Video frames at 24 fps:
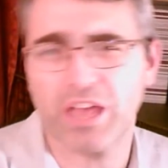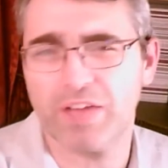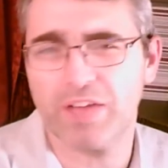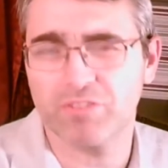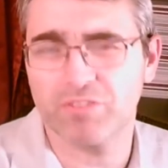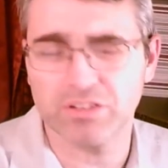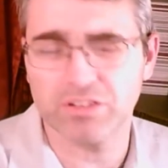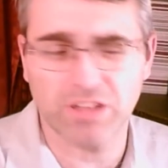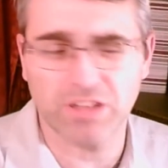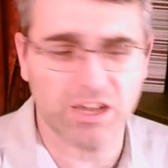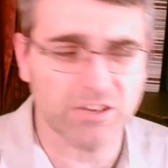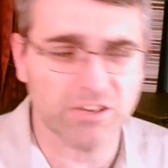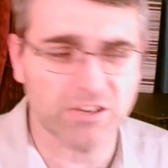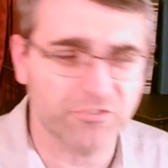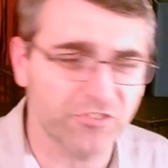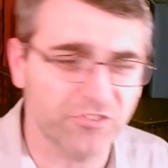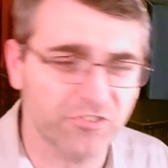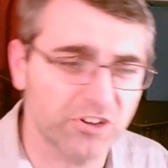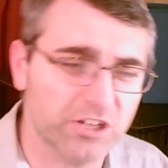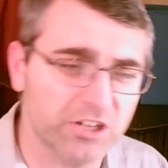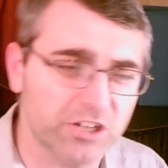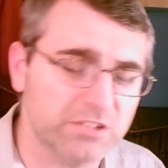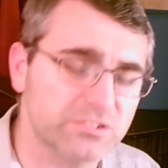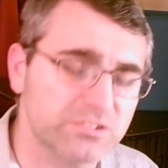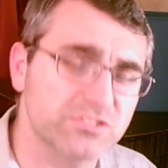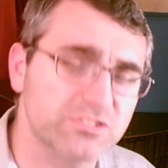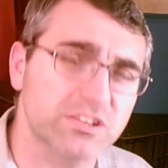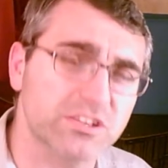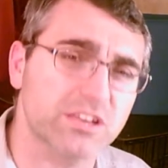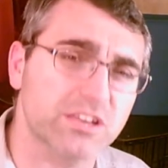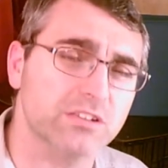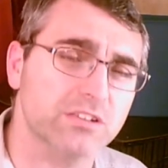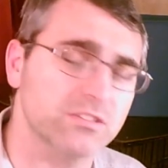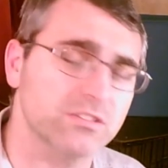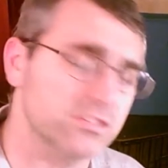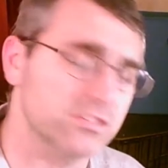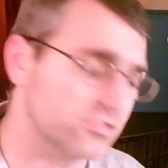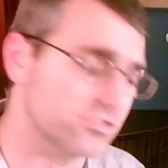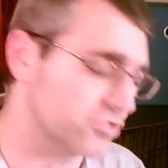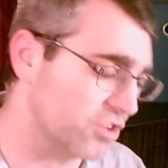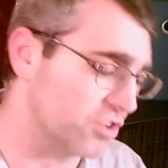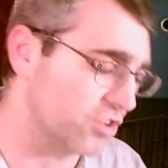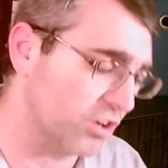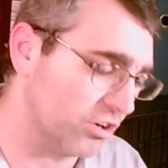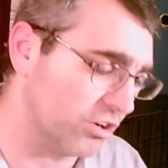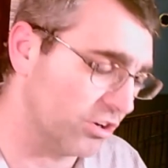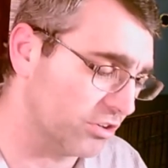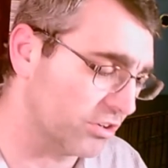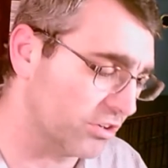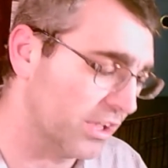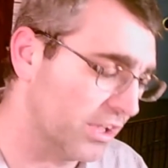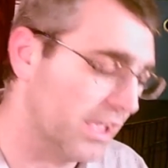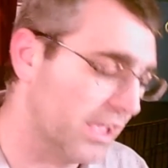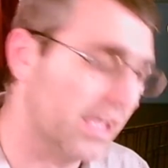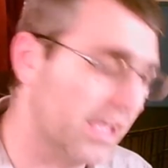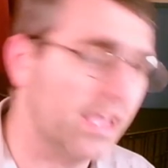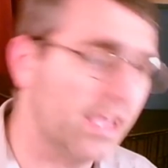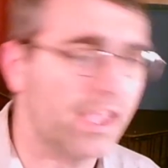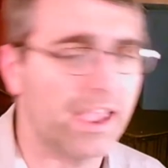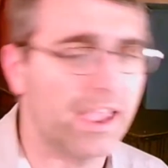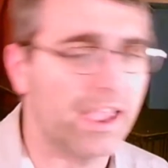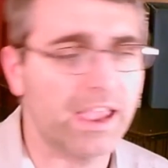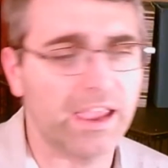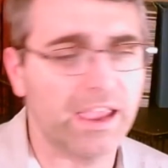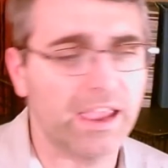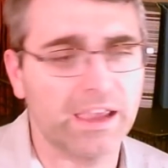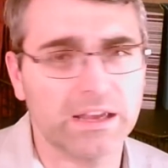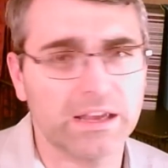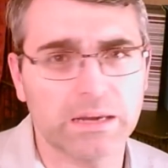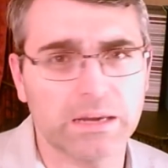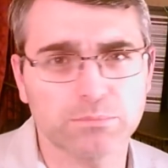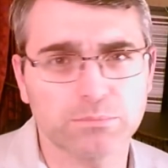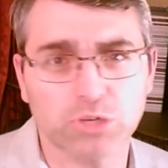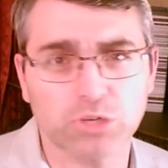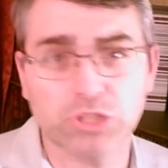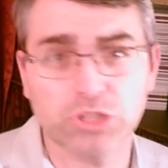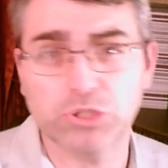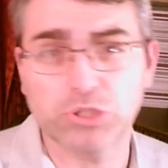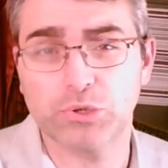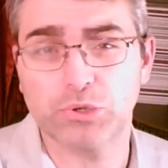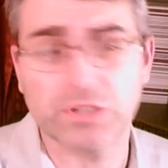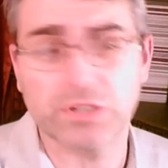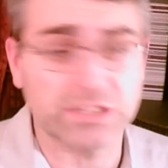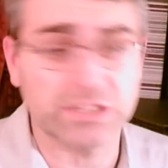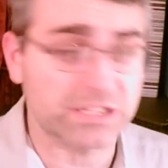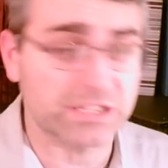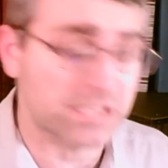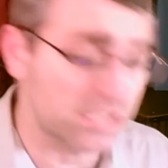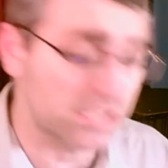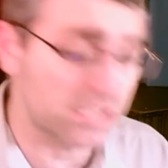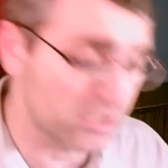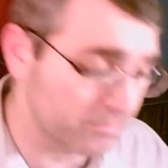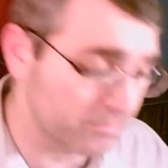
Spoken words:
a lot of fun singing this song, and I'm going to do it in the key of